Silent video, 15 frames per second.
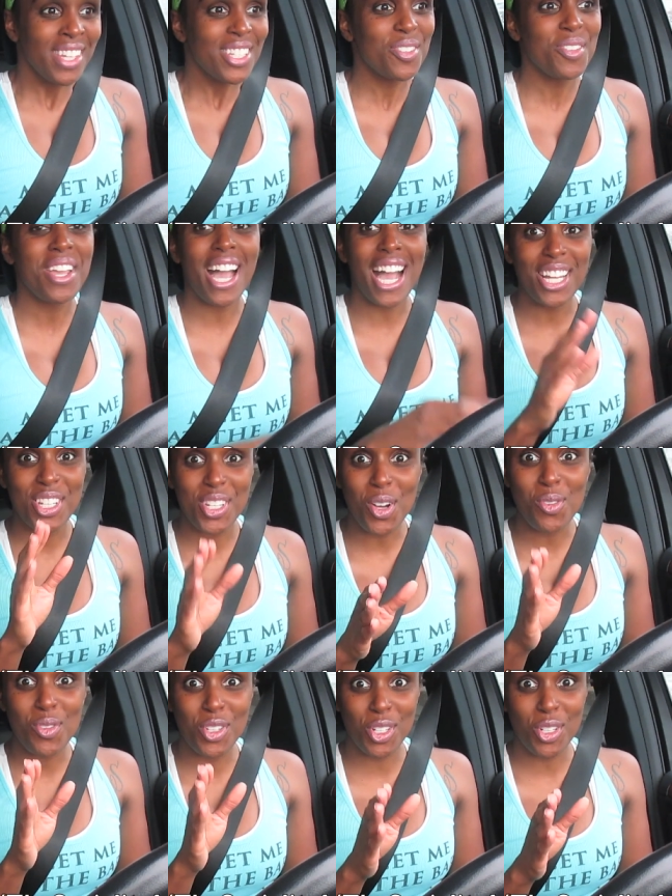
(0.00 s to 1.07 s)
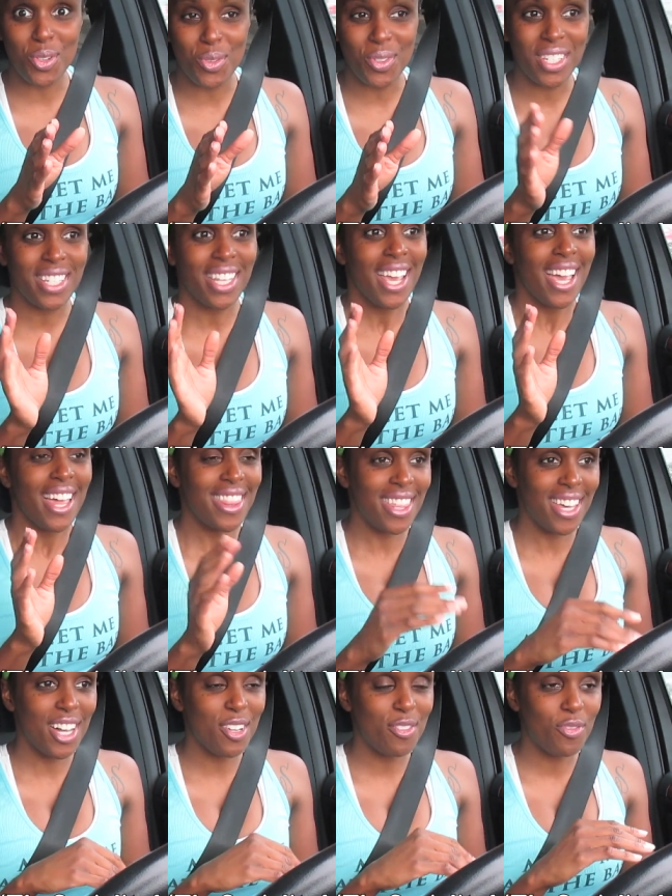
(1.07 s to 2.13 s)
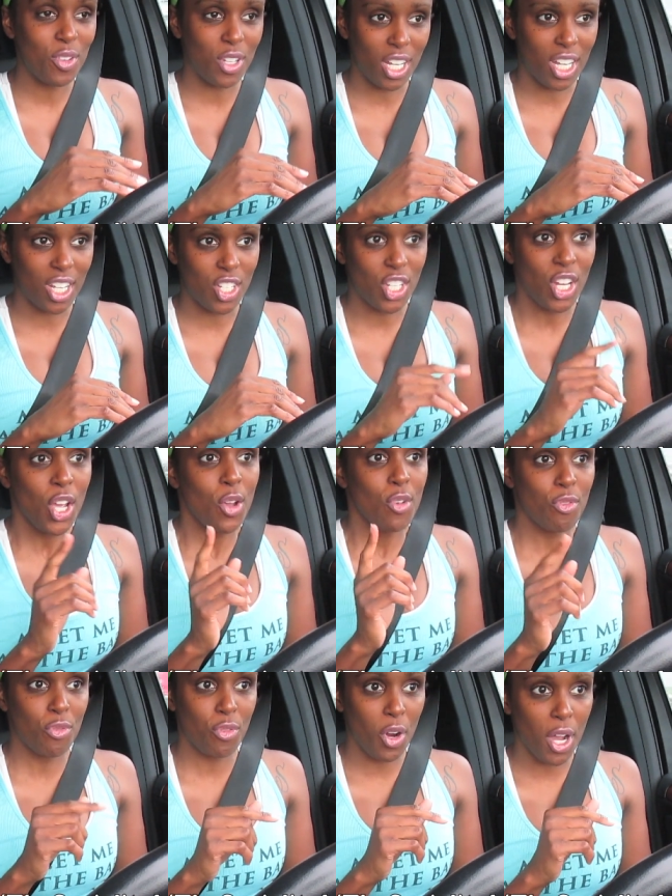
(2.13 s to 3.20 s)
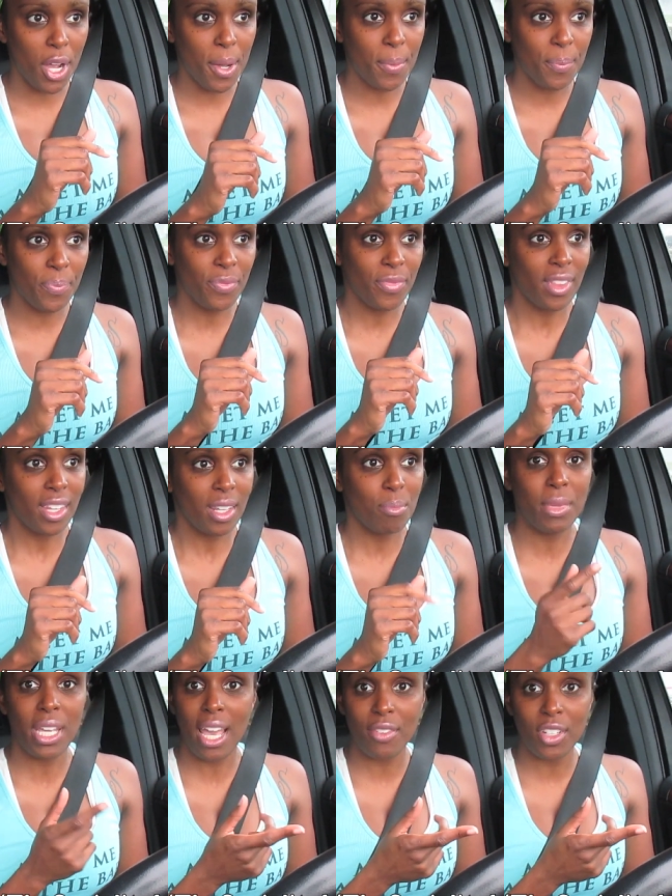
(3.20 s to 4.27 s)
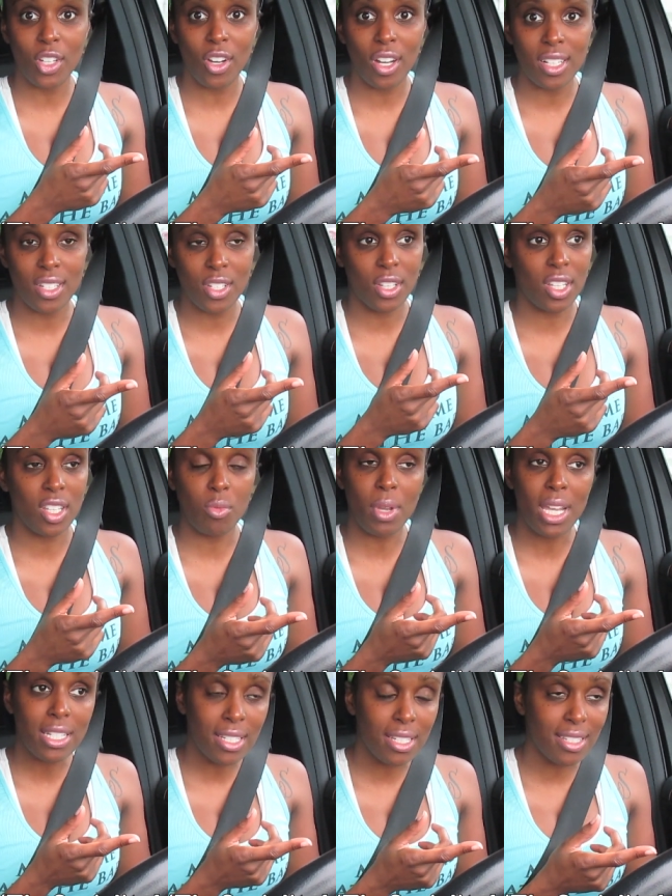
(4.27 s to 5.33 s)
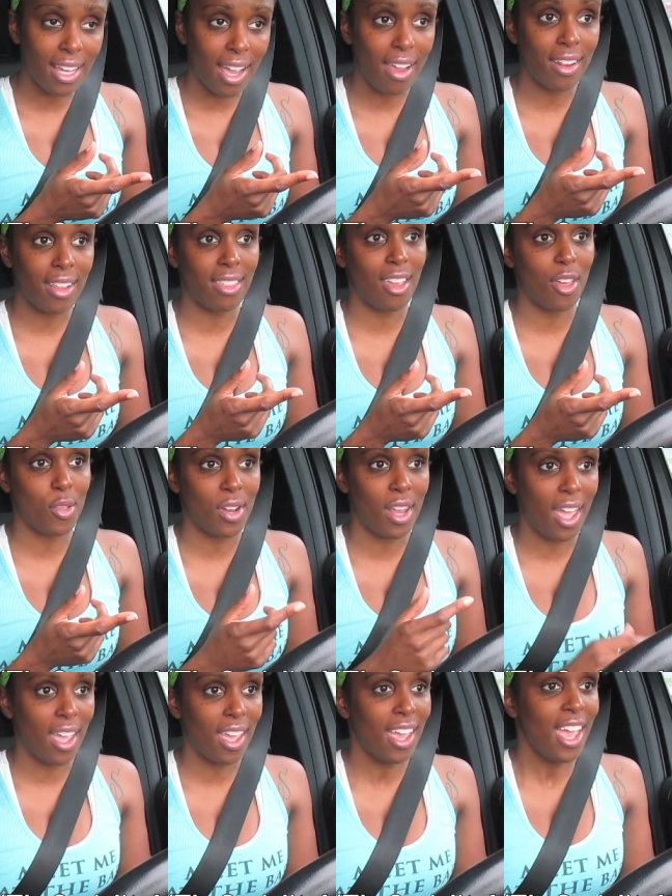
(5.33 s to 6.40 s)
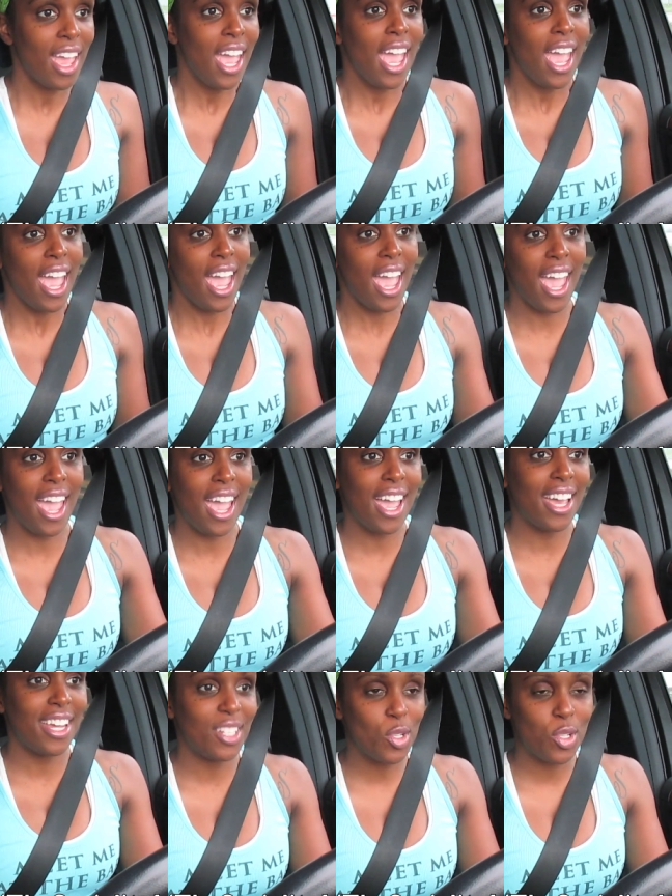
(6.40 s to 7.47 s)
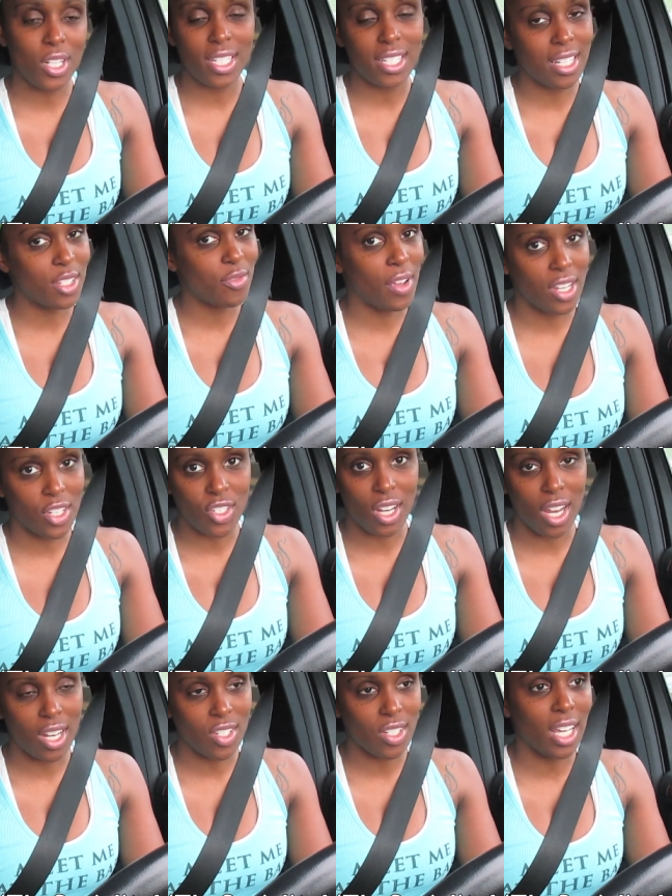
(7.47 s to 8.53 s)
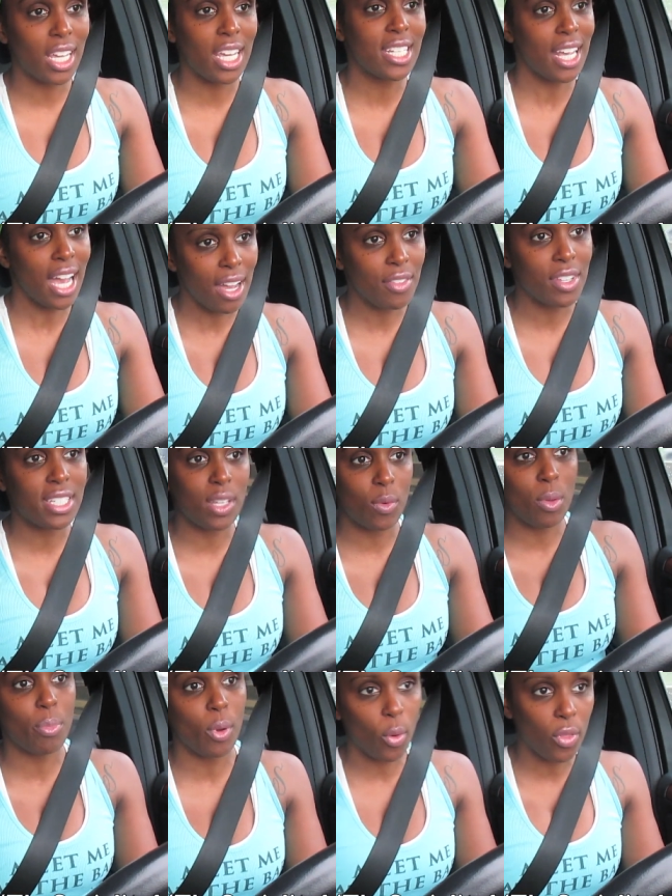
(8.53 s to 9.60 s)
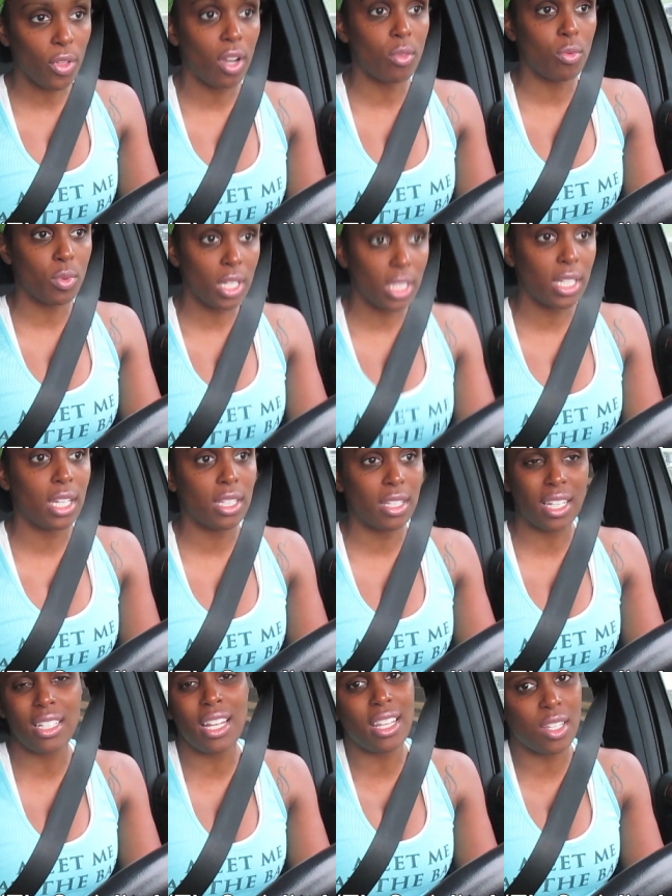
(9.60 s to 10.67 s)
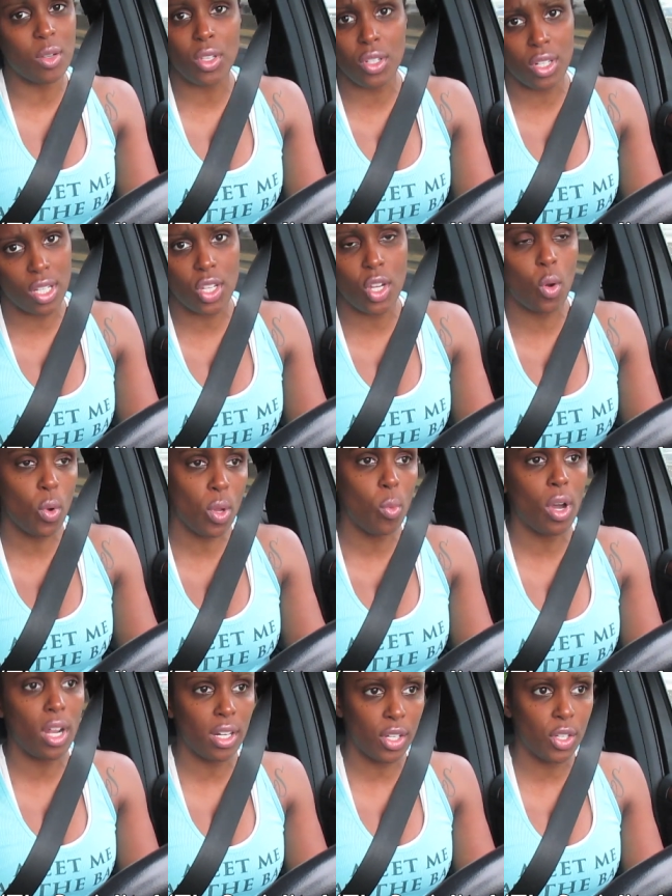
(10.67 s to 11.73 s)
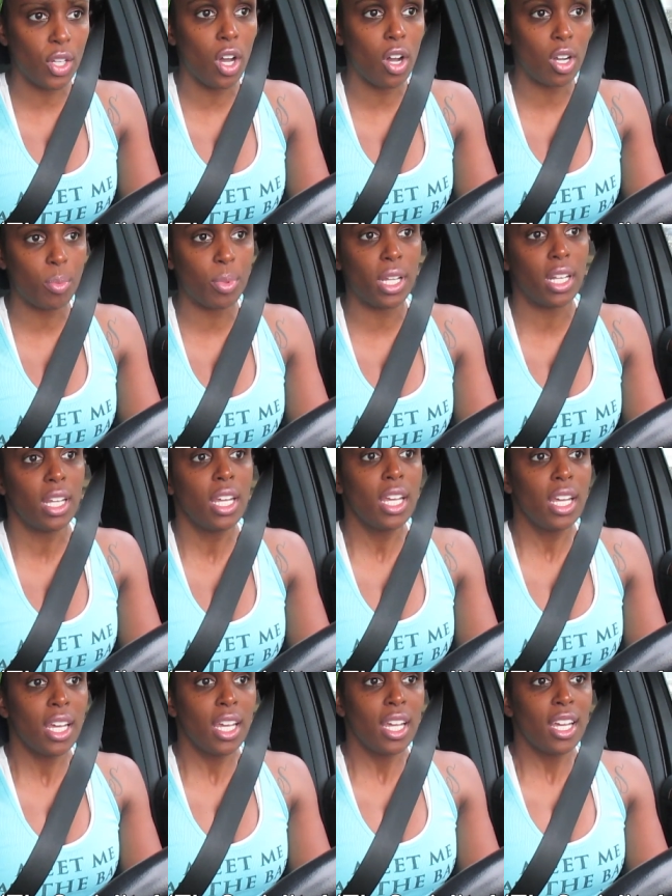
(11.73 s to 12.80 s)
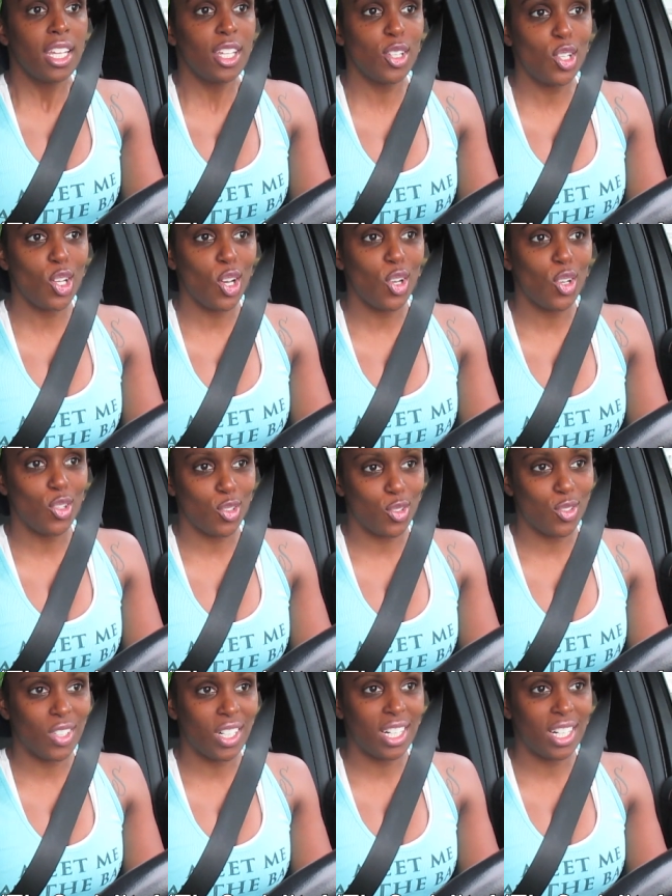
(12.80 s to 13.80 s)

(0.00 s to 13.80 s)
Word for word: So yeah, I showed Juice the footage from me having gone to the Humane Society the other day and you should have seen his face change. Like it's obvious that we both are really like not that we didn't know we wanted a dog, but you know